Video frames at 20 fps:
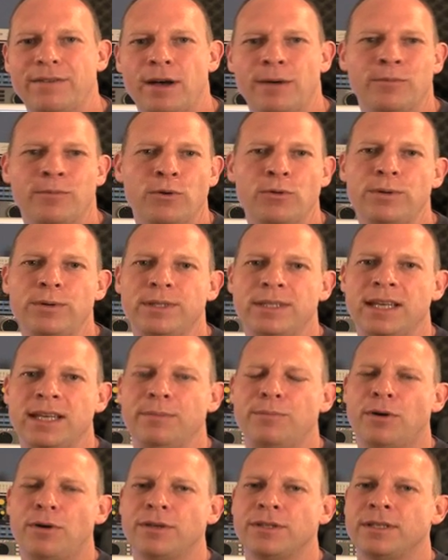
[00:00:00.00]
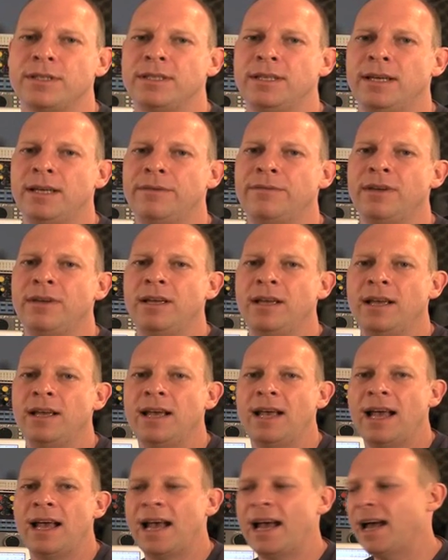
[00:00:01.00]
give up, always keep positive,
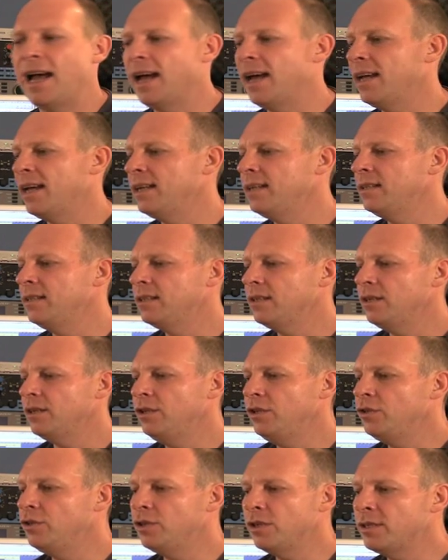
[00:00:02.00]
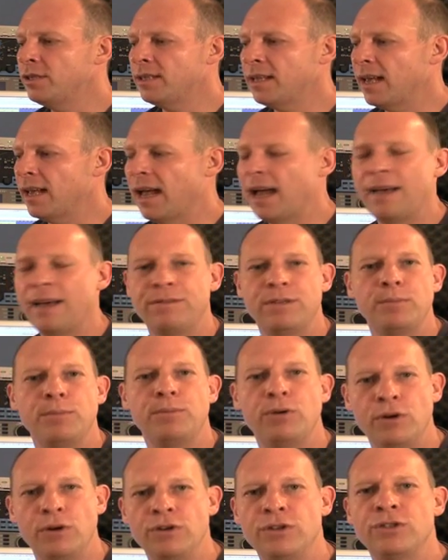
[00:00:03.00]
and you just have to
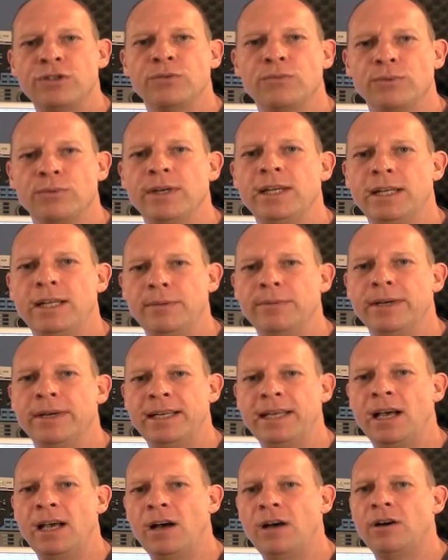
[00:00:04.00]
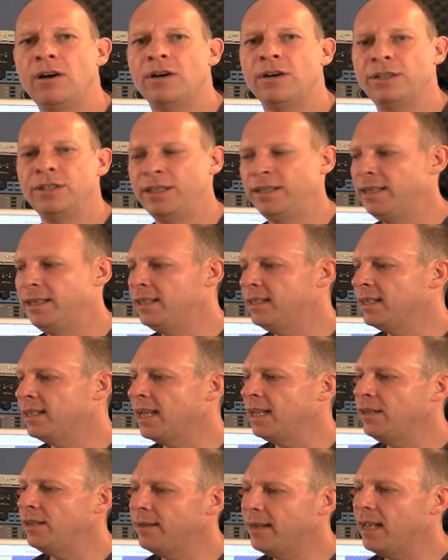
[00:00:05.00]
push really hard. You need to
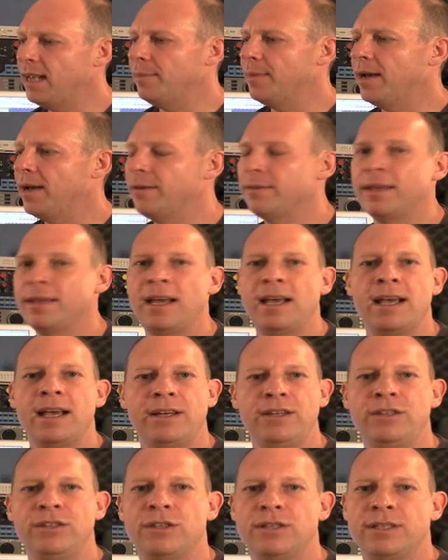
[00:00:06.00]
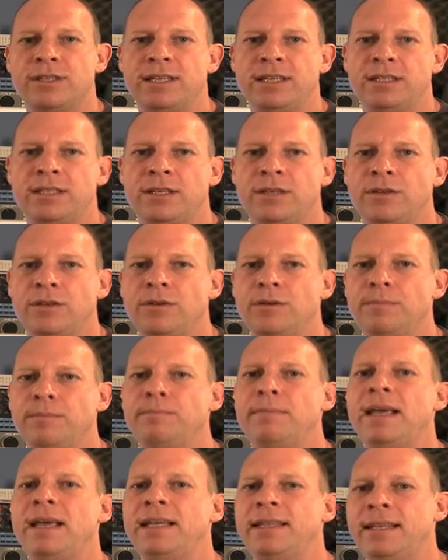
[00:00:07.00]
get your name out there, and you just need to
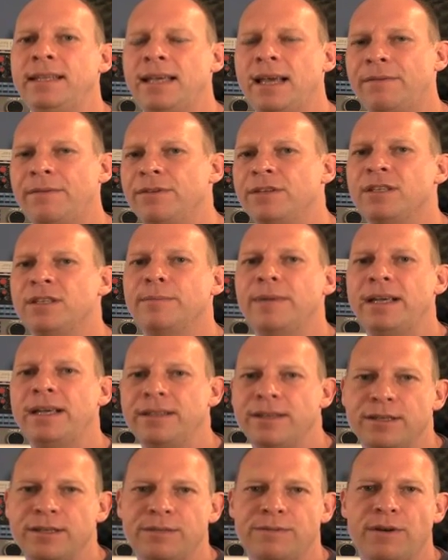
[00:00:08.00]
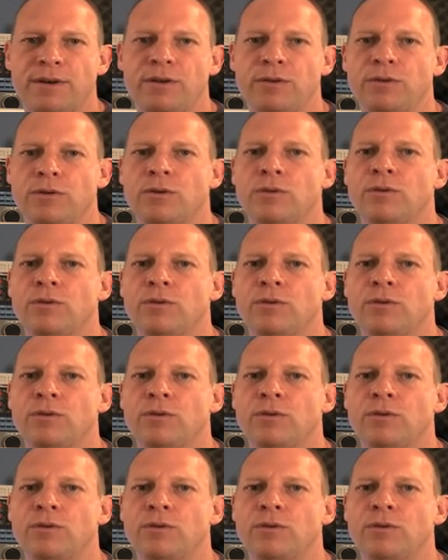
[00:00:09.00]
make the effort to make those phone